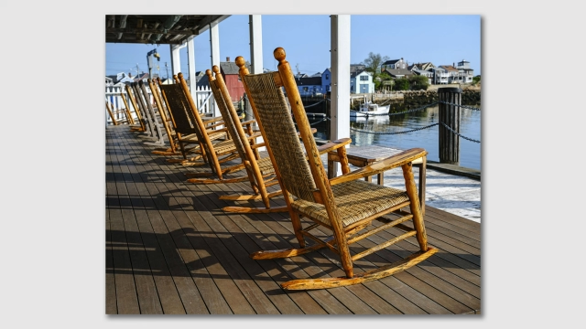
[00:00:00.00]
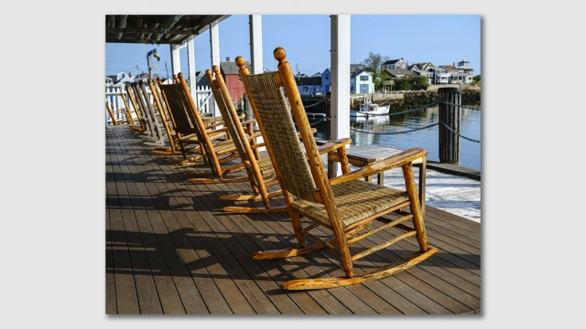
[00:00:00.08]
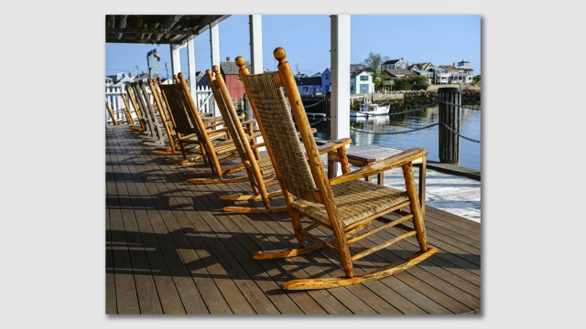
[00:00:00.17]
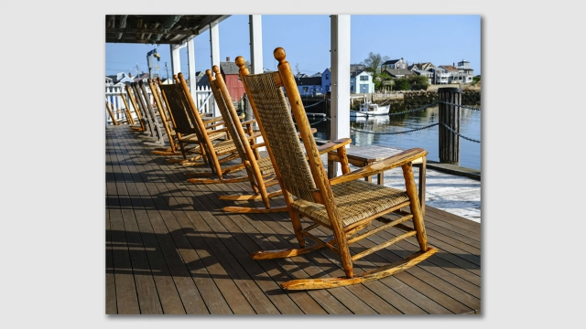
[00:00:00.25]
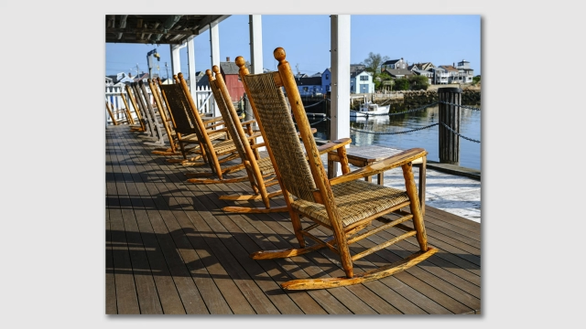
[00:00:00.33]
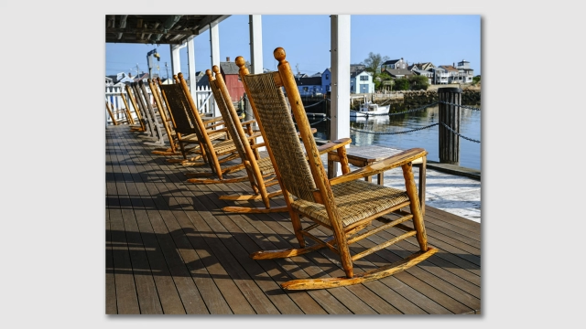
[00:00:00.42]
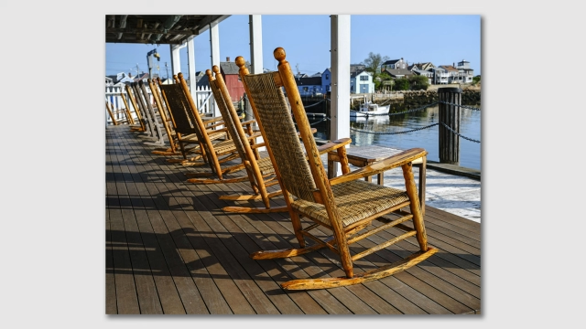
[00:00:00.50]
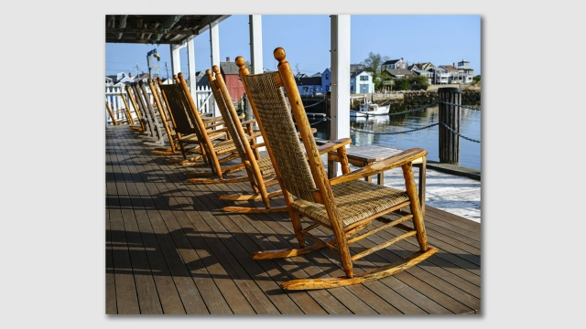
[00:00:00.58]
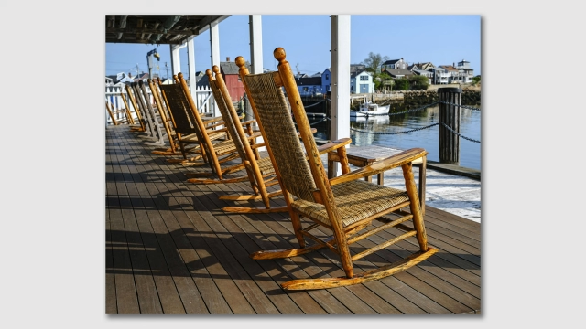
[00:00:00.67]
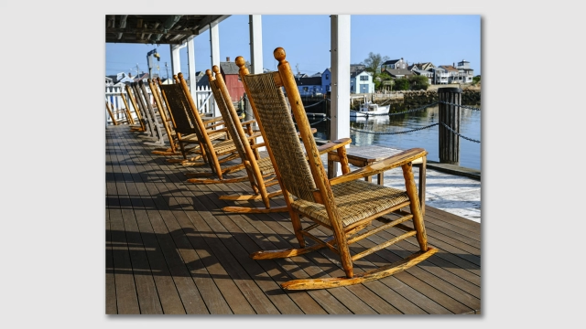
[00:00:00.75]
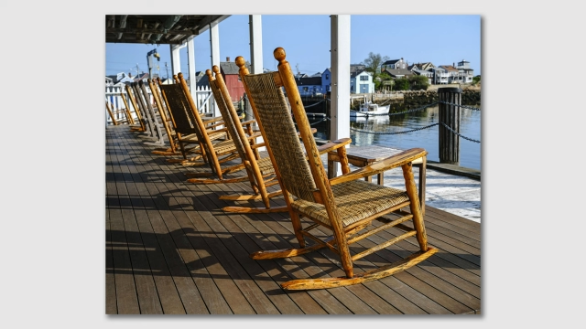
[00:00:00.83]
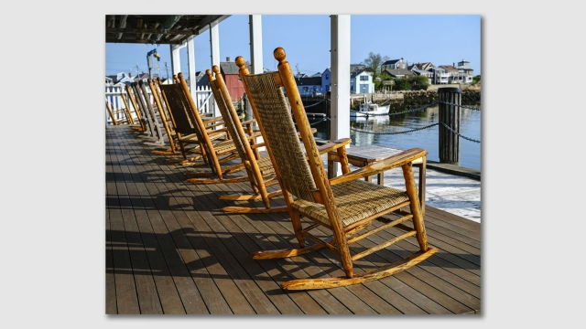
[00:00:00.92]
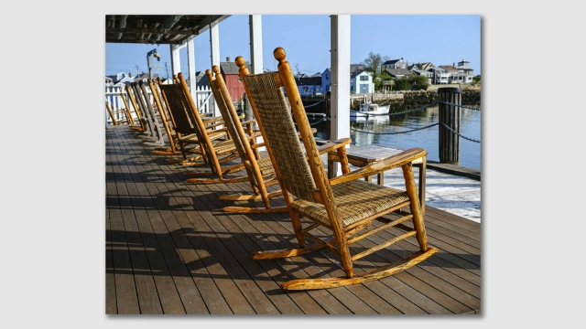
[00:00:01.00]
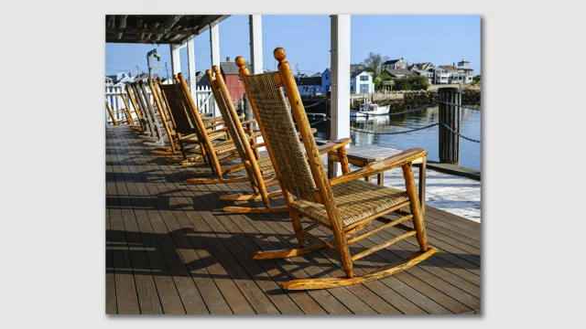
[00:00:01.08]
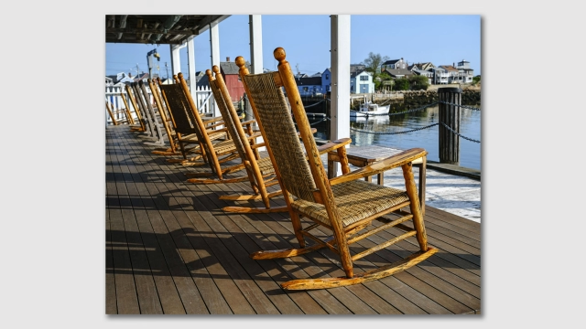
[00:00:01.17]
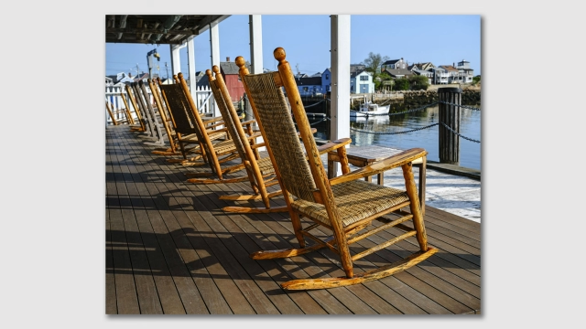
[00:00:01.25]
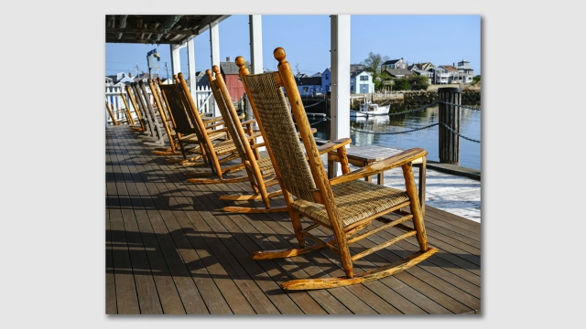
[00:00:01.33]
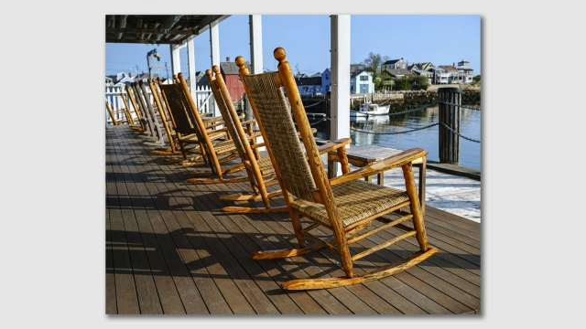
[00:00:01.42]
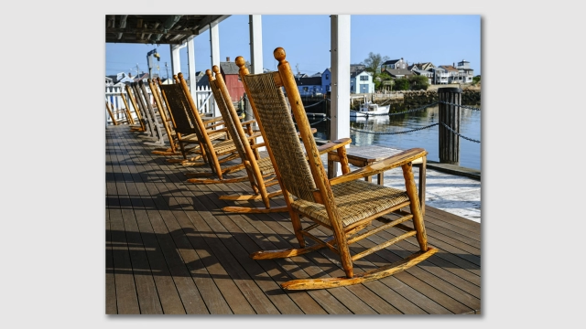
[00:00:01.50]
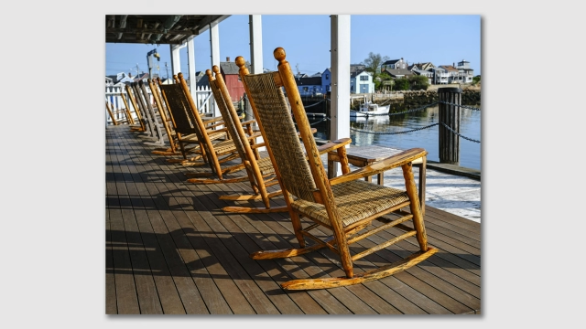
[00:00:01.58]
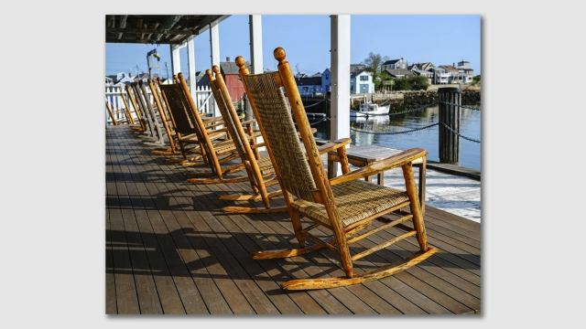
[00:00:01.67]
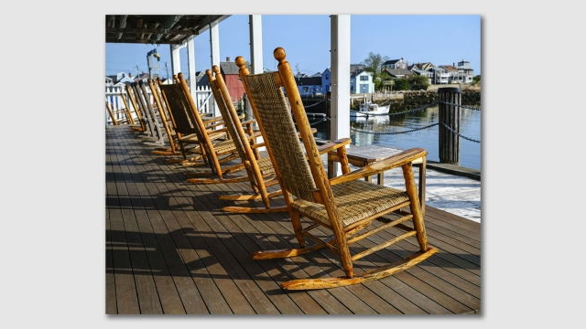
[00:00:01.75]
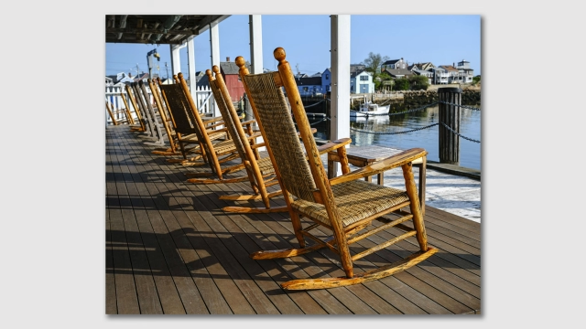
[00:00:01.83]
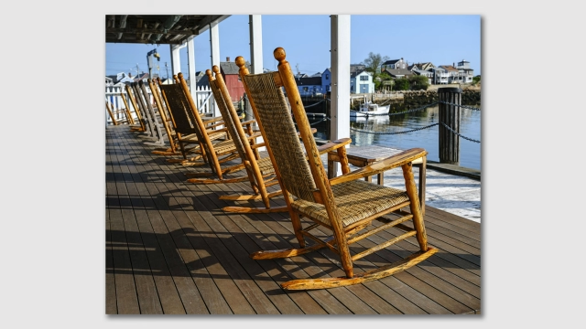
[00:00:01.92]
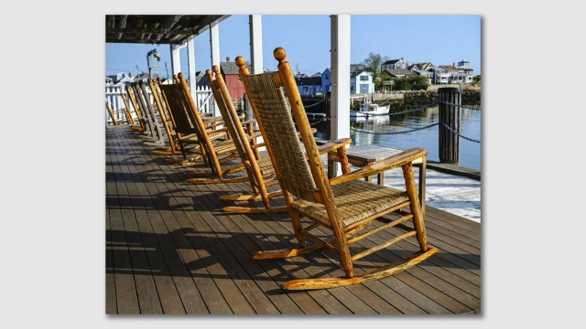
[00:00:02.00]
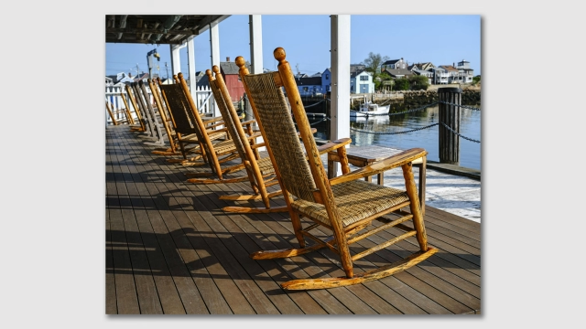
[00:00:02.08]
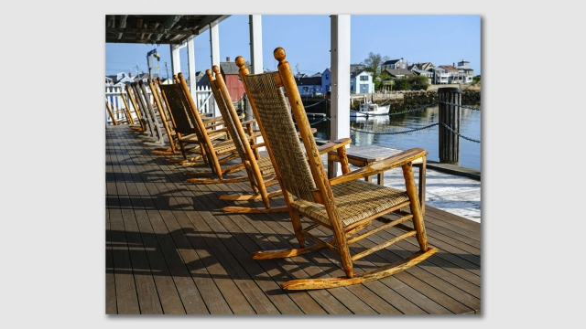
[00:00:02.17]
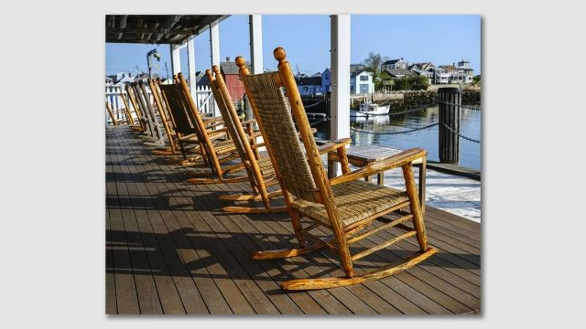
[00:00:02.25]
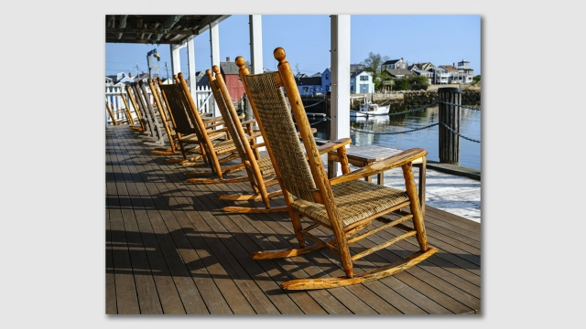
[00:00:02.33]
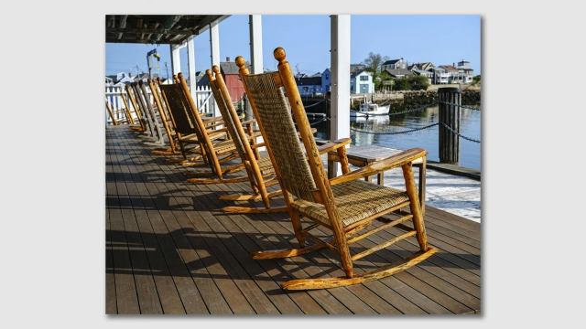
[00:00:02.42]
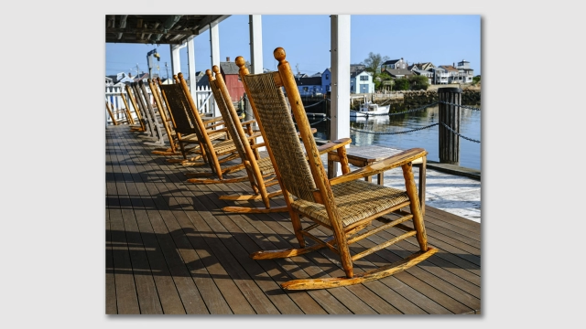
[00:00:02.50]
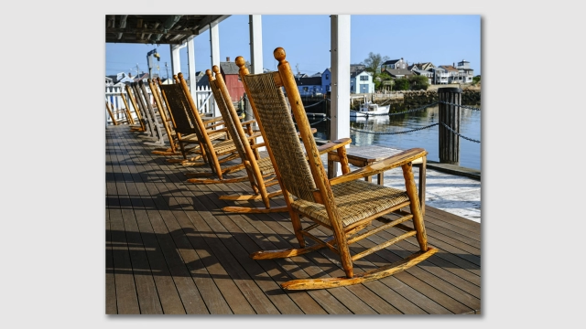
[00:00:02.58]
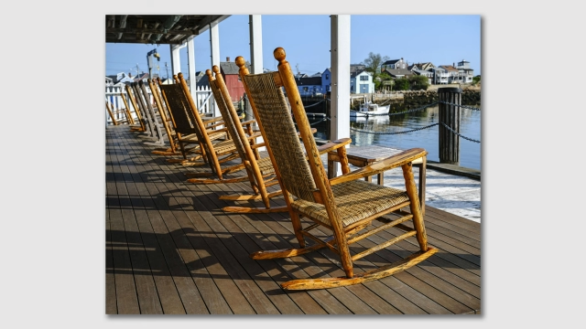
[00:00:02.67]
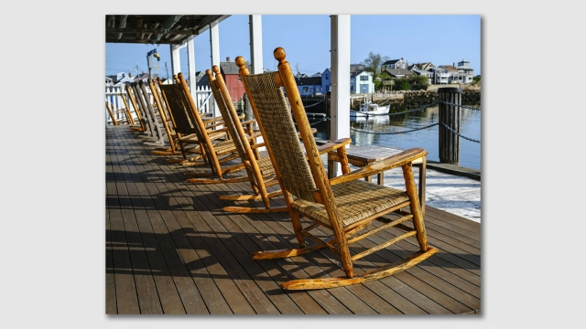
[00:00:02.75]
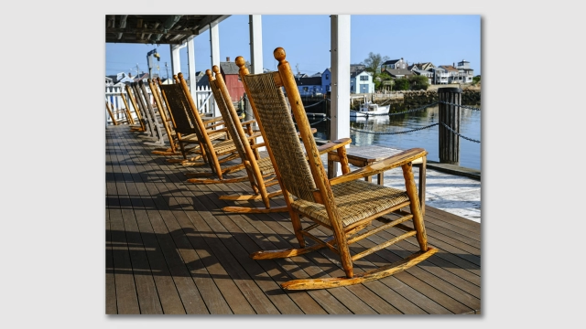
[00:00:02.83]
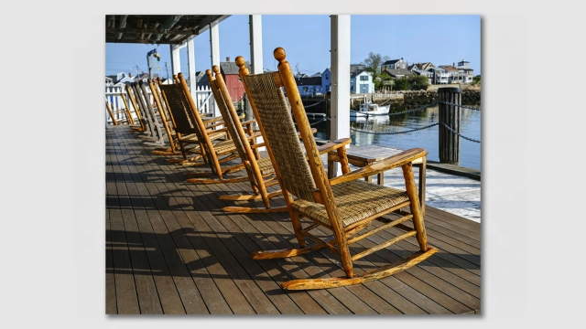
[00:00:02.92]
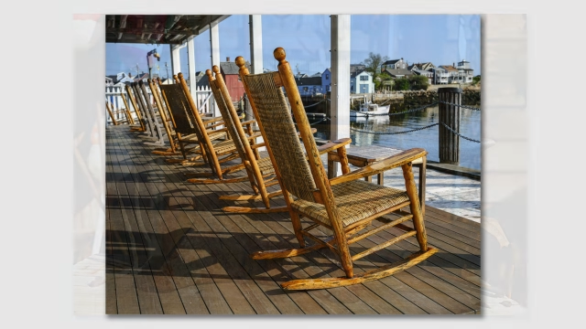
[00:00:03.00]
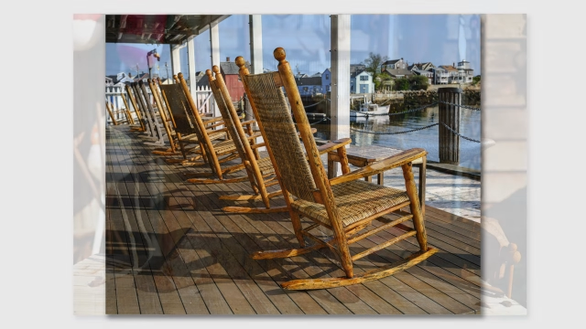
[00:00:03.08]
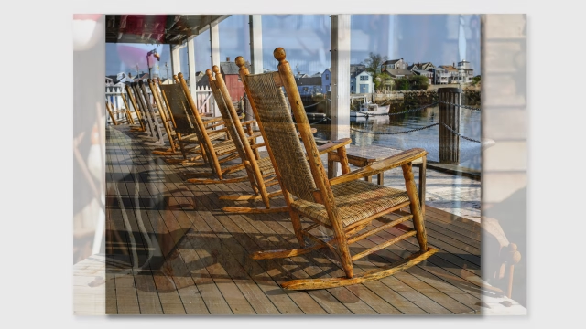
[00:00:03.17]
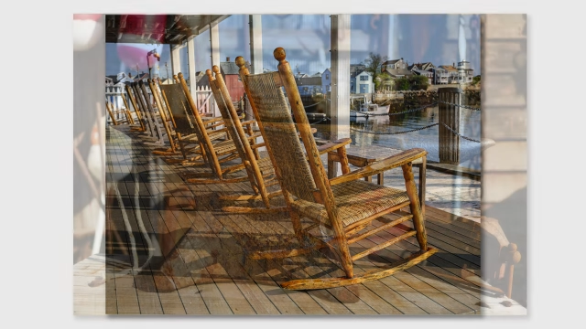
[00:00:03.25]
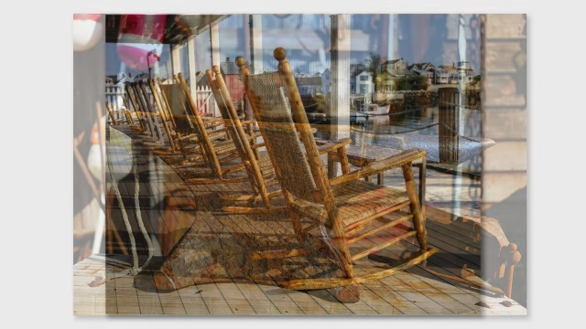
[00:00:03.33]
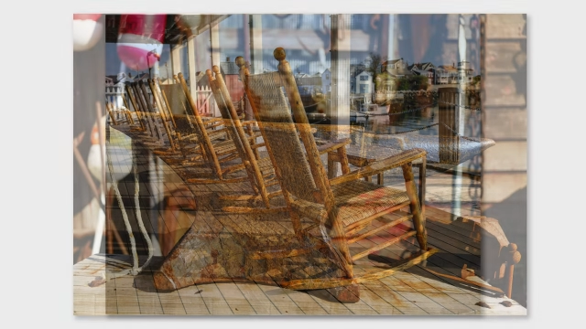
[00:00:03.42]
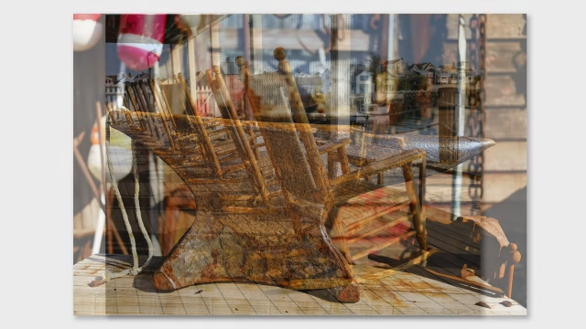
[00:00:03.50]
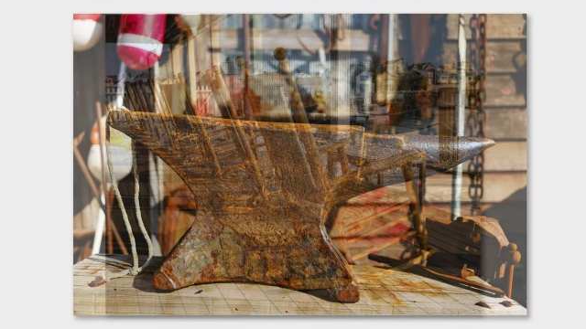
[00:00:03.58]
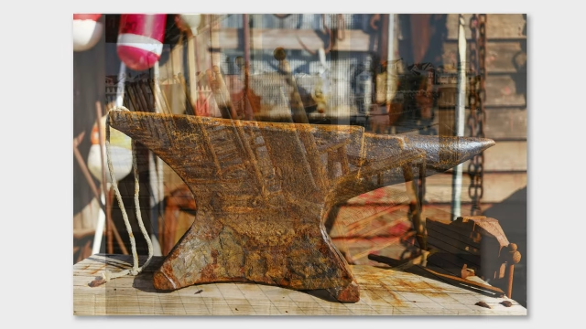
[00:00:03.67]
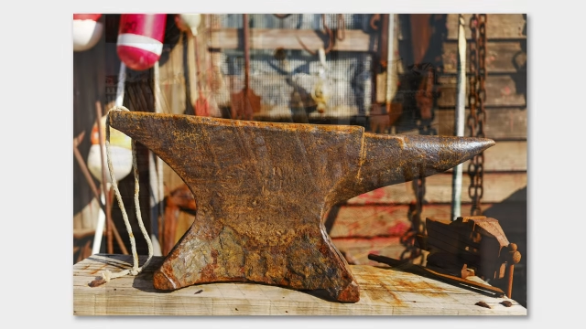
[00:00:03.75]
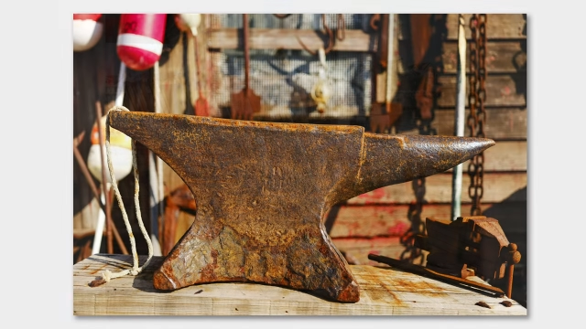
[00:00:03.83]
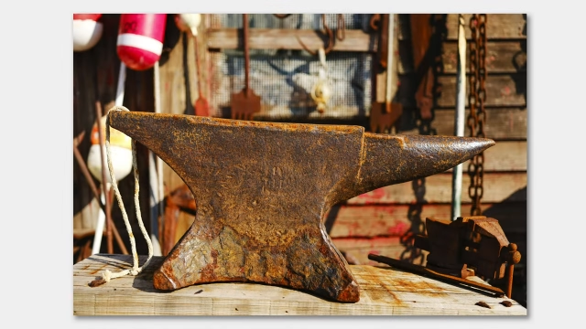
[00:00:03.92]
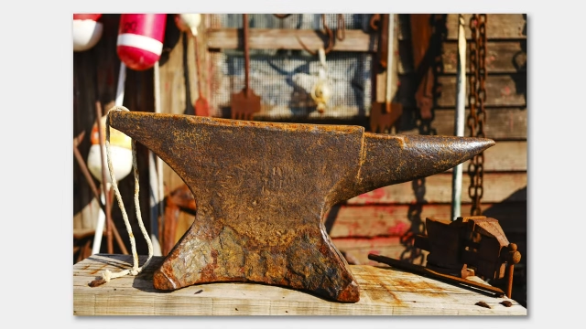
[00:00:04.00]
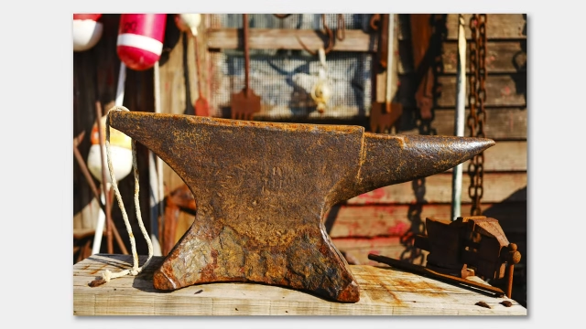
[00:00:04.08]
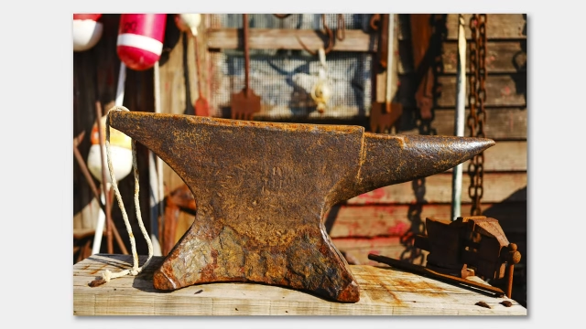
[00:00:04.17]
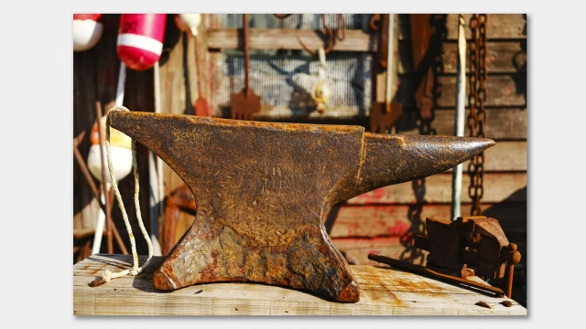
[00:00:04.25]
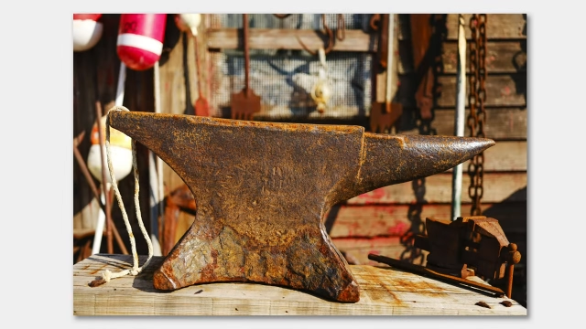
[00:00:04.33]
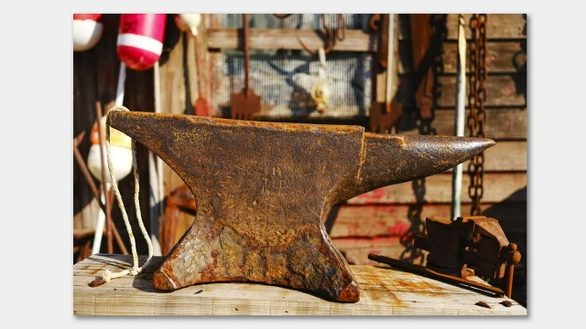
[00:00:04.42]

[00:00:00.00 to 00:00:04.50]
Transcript: [unreadable: no face in view]